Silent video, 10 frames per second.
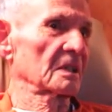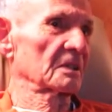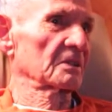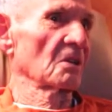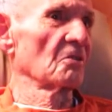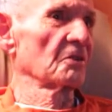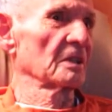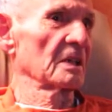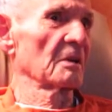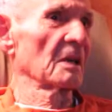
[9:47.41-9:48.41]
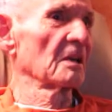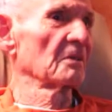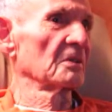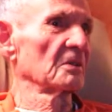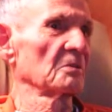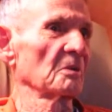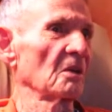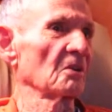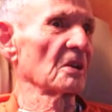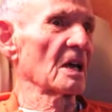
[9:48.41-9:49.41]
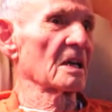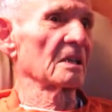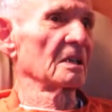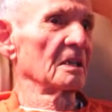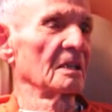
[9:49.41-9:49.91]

sofa in our living room all night